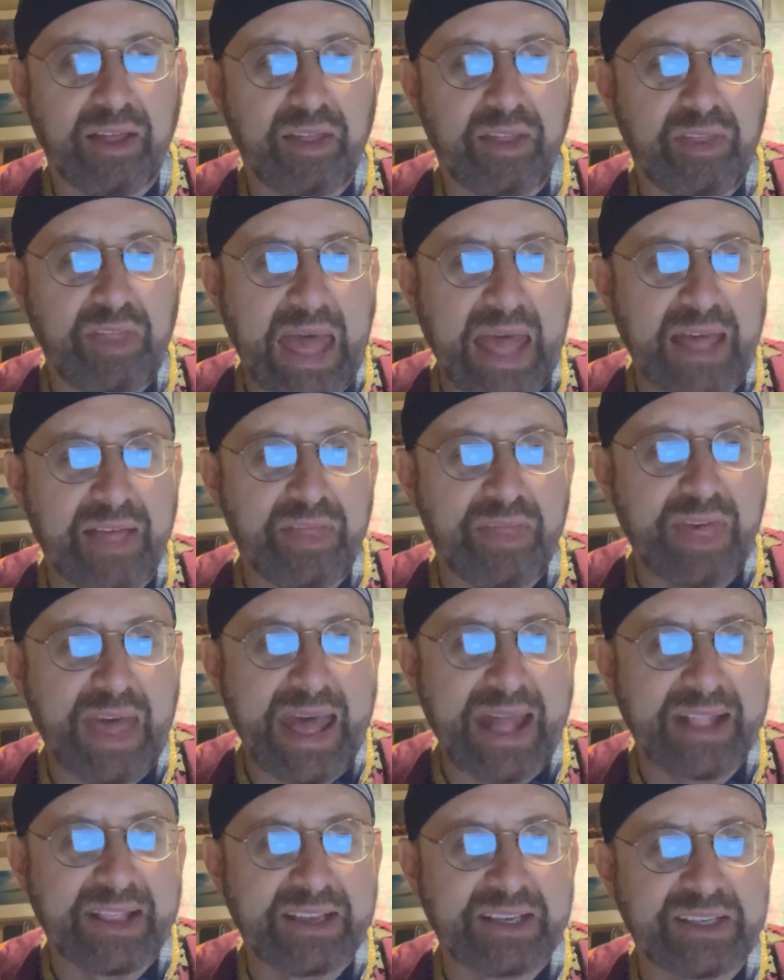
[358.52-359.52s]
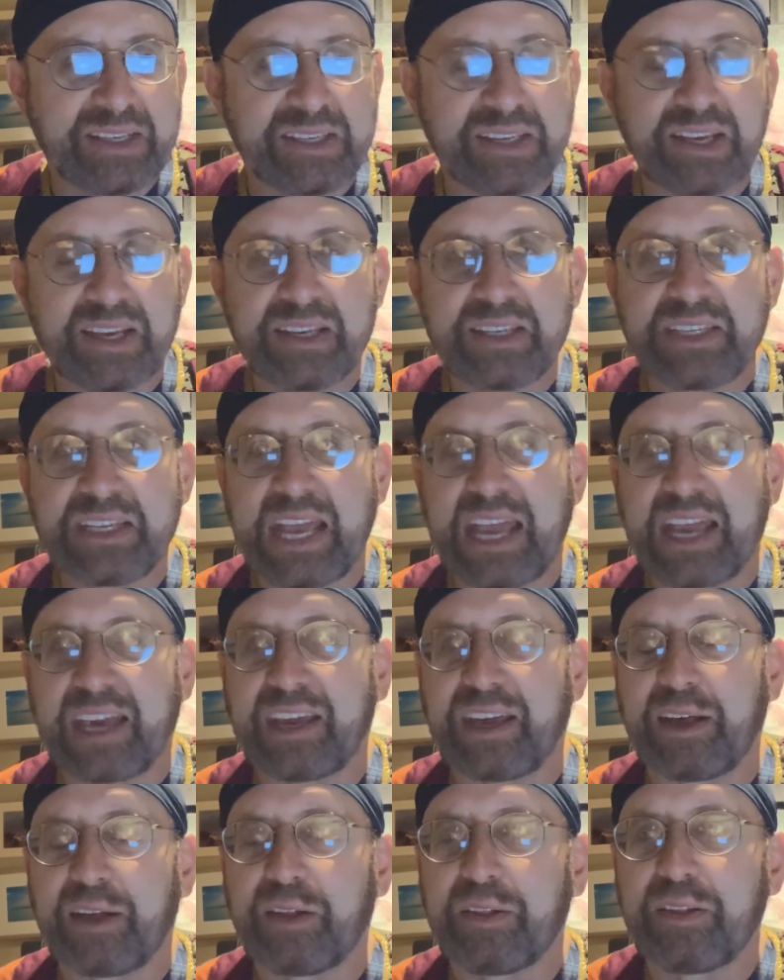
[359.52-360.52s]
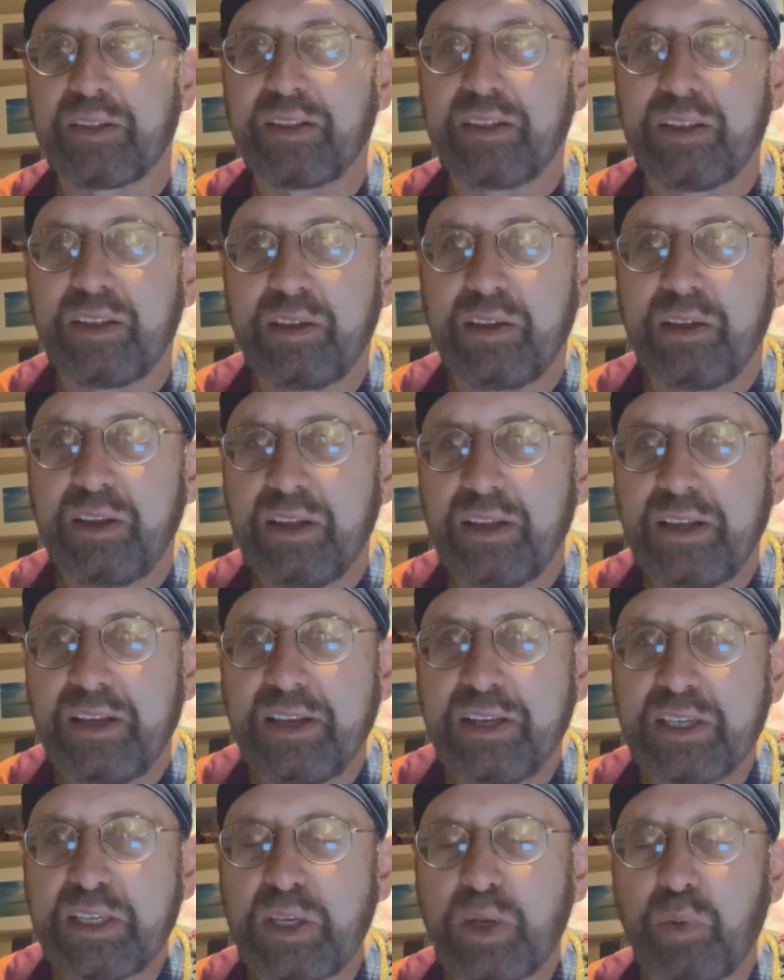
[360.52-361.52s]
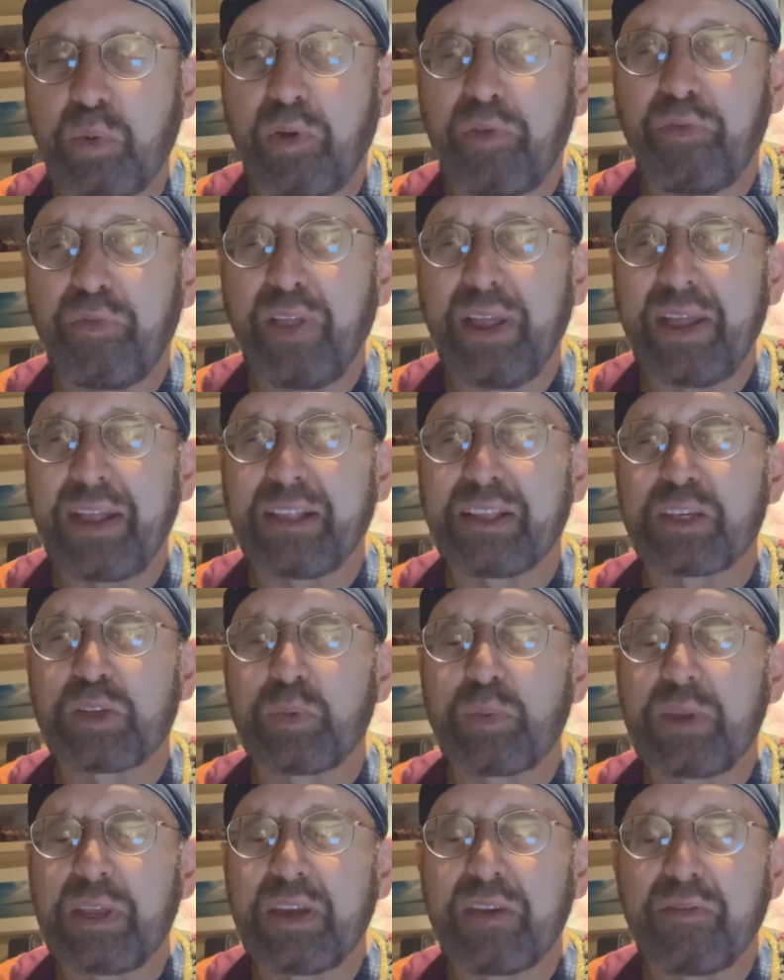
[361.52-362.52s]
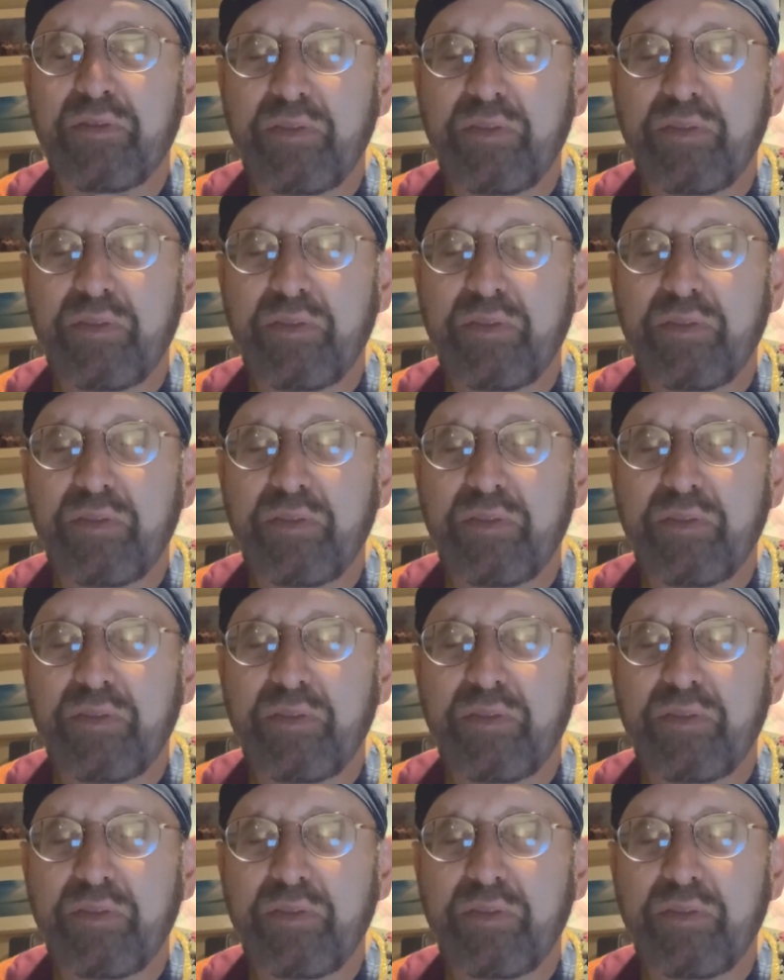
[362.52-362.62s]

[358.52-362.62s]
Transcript: That is sechel. So reflect as we give